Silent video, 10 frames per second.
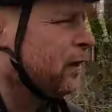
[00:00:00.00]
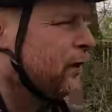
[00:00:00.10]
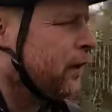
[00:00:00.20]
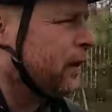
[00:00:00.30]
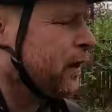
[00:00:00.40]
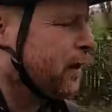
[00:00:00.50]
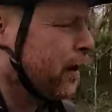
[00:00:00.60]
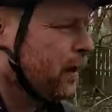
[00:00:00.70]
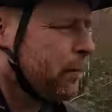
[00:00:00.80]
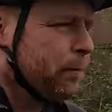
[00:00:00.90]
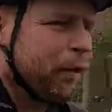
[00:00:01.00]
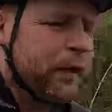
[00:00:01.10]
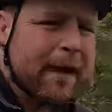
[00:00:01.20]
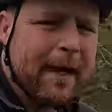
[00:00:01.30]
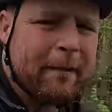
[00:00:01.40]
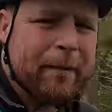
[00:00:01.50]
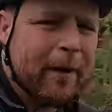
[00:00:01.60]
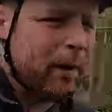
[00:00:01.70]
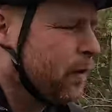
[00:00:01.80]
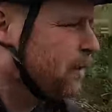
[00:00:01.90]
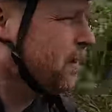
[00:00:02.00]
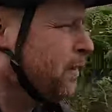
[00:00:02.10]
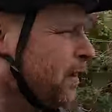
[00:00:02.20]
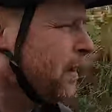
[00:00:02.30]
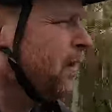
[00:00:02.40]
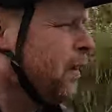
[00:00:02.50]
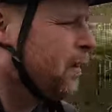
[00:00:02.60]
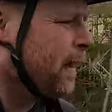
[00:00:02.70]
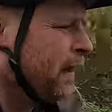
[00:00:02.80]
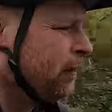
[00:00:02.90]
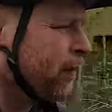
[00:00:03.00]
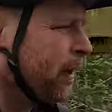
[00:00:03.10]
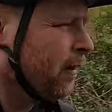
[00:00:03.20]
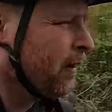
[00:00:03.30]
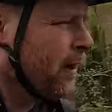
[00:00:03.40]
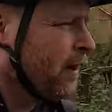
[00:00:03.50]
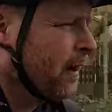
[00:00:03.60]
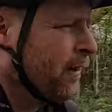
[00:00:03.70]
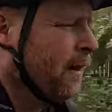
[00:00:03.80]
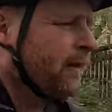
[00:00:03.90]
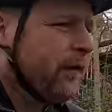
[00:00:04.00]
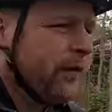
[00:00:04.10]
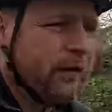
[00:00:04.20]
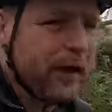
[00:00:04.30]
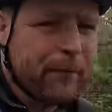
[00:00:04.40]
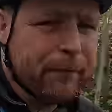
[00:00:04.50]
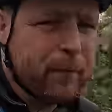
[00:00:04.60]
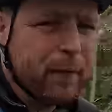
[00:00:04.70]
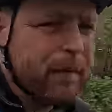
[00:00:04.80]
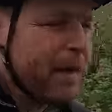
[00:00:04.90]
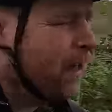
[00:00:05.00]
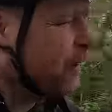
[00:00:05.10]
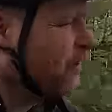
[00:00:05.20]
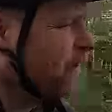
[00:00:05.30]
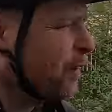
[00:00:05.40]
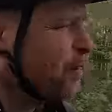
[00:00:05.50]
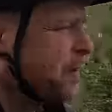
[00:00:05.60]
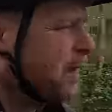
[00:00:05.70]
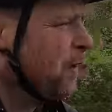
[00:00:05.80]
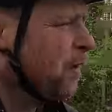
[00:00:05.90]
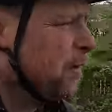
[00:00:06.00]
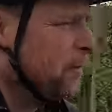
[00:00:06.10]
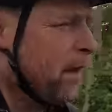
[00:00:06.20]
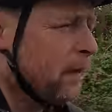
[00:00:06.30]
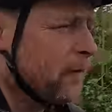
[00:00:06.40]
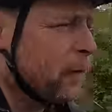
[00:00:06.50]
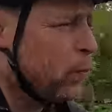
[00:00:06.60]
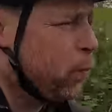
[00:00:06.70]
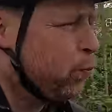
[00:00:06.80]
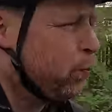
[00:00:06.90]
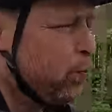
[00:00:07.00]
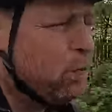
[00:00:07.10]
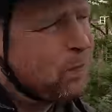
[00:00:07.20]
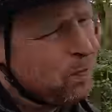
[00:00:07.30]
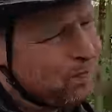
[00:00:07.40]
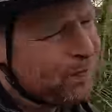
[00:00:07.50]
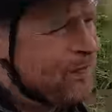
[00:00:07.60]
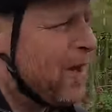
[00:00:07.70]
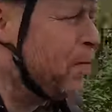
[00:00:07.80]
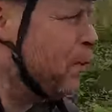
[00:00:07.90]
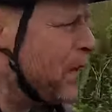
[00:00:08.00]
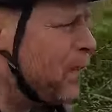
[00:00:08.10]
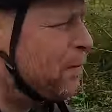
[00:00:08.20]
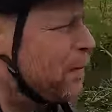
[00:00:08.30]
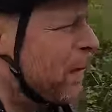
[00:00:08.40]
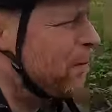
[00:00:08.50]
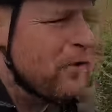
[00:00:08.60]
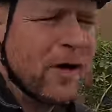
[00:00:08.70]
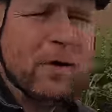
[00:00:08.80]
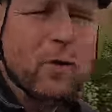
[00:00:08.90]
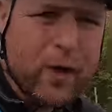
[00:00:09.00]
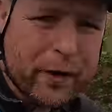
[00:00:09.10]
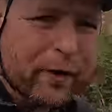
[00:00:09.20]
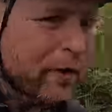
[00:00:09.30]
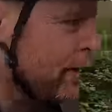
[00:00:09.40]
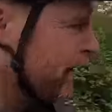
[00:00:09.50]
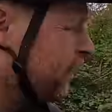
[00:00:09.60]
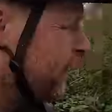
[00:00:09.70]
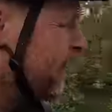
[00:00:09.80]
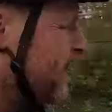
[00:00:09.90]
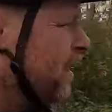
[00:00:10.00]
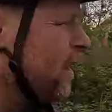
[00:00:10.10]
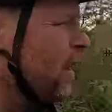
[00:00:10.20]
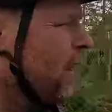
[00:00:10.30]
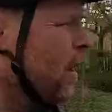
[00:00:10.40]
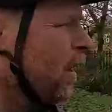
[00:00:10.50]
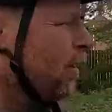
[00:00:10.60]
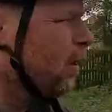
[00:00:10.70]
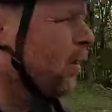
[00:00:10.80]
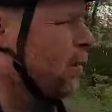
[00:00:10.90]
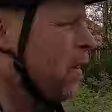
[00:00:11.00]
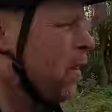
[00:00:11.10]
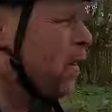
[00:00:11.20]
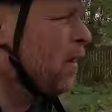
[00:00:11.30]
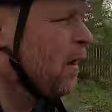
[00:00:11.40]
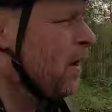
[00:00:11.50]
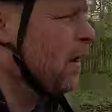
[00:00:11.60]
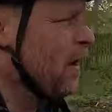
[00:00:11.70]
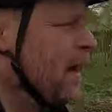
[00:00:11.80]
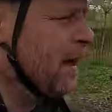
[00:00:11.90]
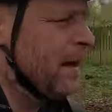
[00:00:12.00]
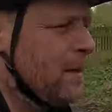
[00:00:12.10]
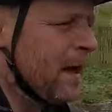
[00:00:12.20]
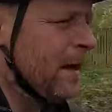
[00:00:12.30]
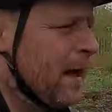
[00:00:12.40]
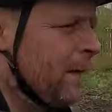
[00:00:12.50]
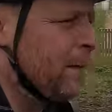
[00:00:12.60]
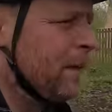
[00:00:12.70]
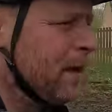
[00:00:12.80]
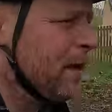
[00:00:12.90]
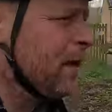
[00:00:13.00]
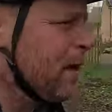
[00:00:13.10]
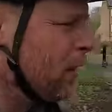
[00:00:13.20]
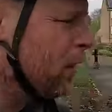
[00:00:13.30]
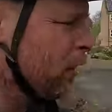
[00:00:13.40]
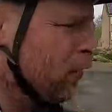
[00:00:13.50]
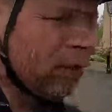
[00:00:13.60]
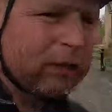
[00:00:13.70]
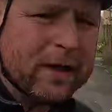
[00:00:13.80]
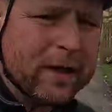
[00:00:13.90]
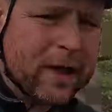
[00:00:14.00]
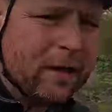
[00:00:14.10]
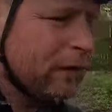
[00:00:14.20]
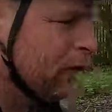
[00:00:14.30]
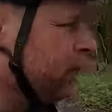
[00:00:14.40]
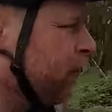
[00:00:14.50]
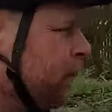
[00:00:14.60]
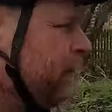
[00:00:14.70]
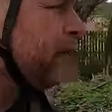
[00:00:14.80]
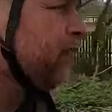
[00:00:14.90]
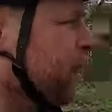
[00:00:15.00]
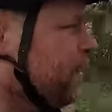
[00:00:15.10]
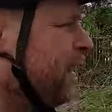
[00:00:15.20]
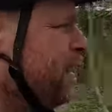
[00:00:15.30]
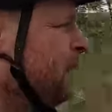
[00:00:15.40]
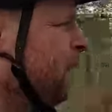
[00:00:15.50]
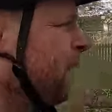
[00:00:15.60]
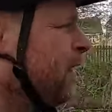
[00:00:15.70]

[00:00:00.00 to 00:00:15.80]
so you can put your camping equipment on that as well. And that's a step through e-bike, so that will be a lot better. So I really want to do a lot more e-bike camping across the canals and stuff this summertime.